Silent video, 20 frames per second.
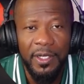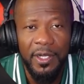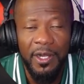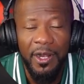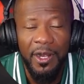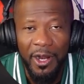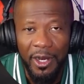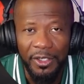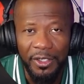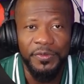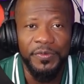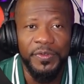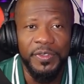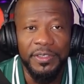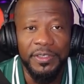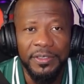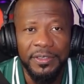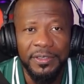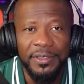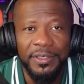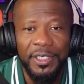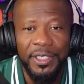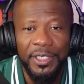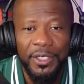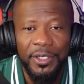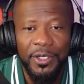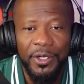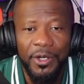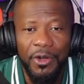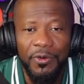arguing
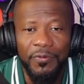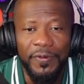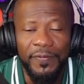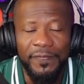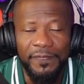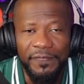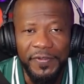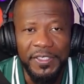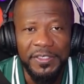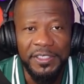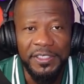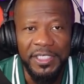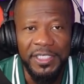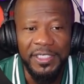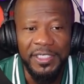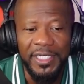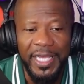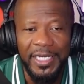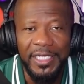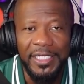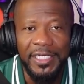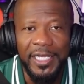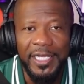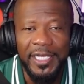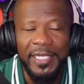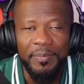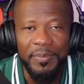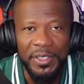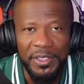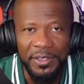over
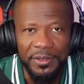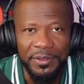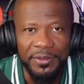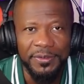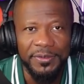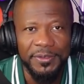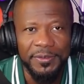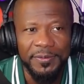15.99 meals